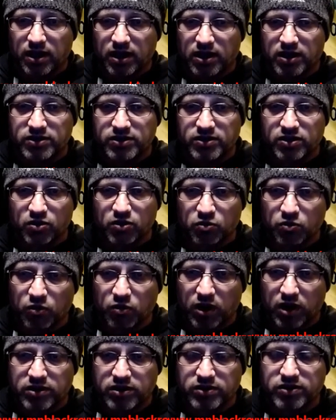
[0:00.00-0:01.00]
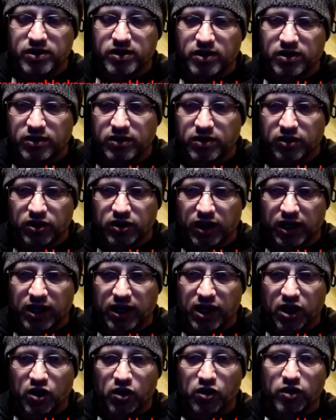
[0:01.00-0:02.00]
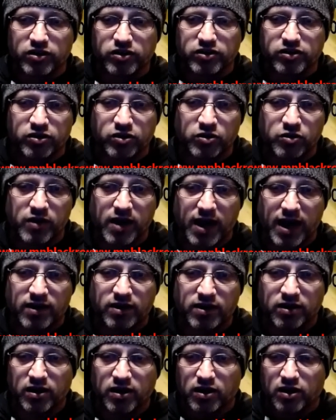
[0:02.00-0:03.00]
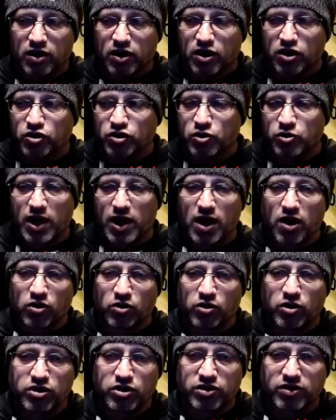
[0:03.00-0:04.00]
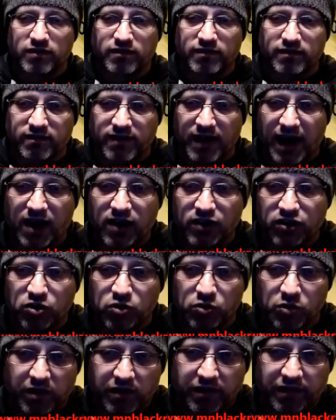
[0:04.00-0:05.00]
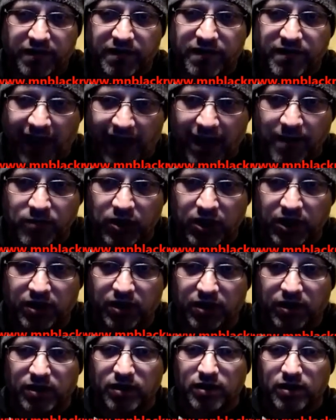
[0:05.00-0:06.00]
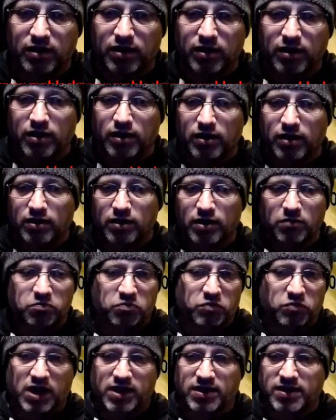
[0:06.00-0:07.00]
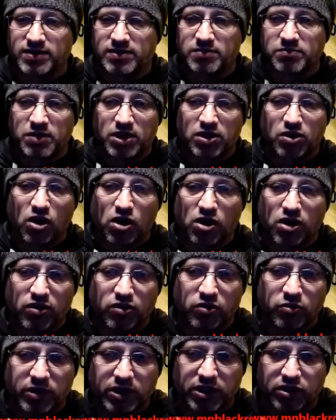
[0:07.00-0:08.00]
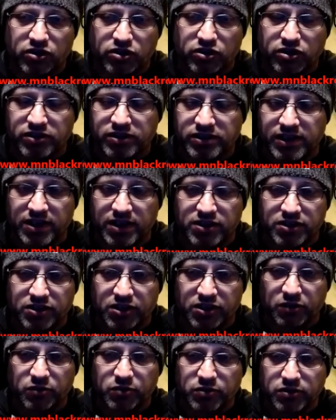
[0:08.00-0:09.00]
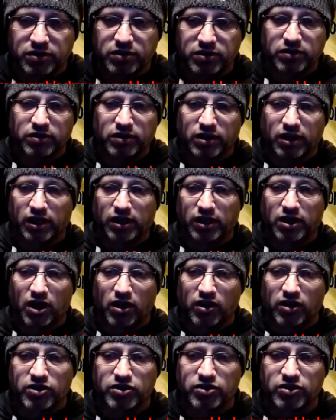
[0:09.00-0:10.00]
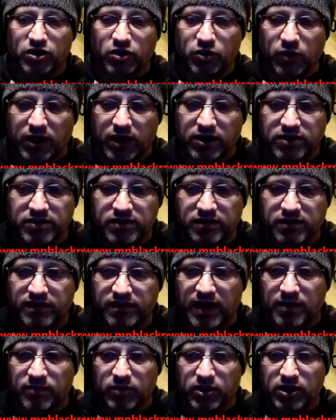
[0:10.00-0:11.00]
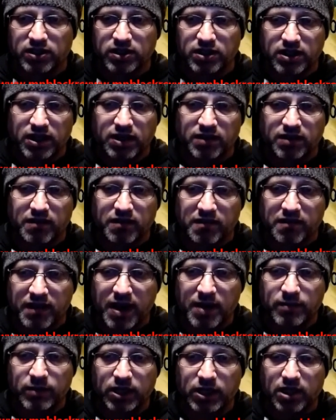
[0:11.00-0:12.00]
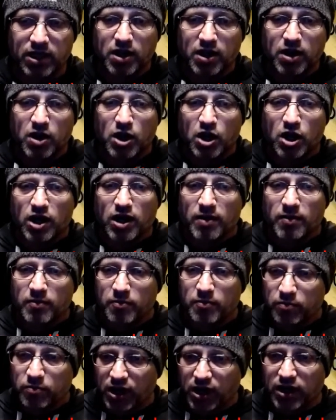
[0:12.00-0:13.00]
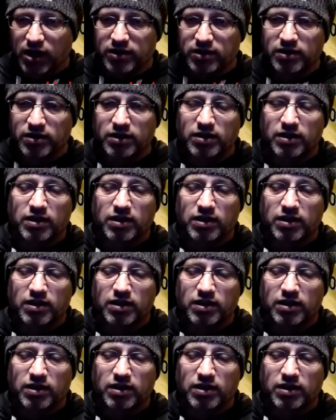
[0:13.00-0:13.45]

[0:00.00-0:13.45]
is the adherence to that Judeo-Christian value on family. That doesn't mean there aren't other religions that don't acknowledge the greatness of family and the need for family. But